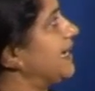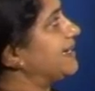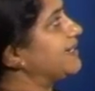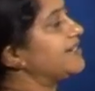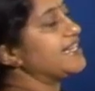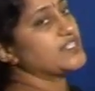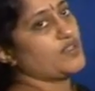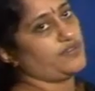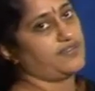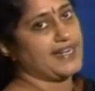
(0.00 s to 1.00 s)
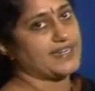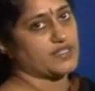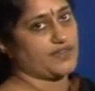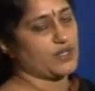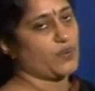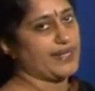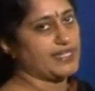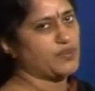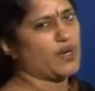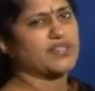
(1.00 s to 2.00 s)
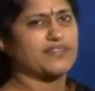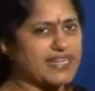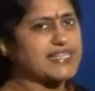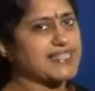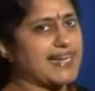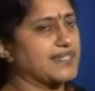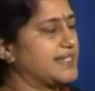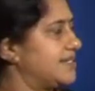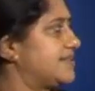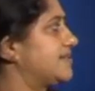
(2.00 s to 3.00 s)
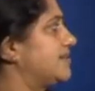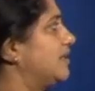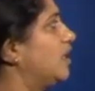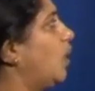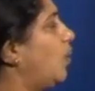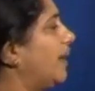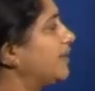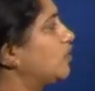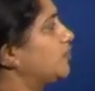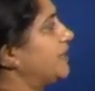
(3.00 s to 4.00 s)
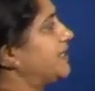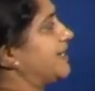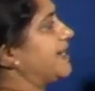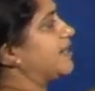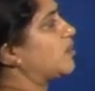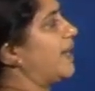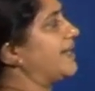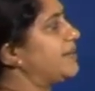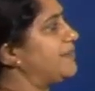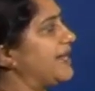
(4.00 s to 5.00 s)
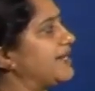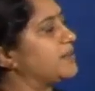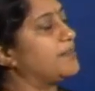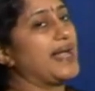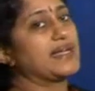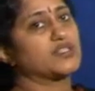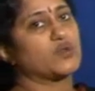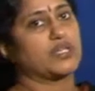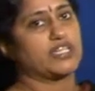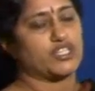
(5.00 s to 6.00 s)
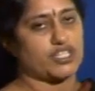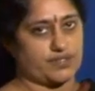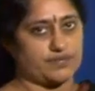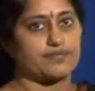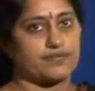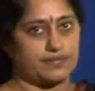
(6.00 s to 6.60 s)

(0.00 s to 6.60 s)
Categories of letters of inquiries, what are the various categories? One could be that an inquiry made at the buyer's own initiative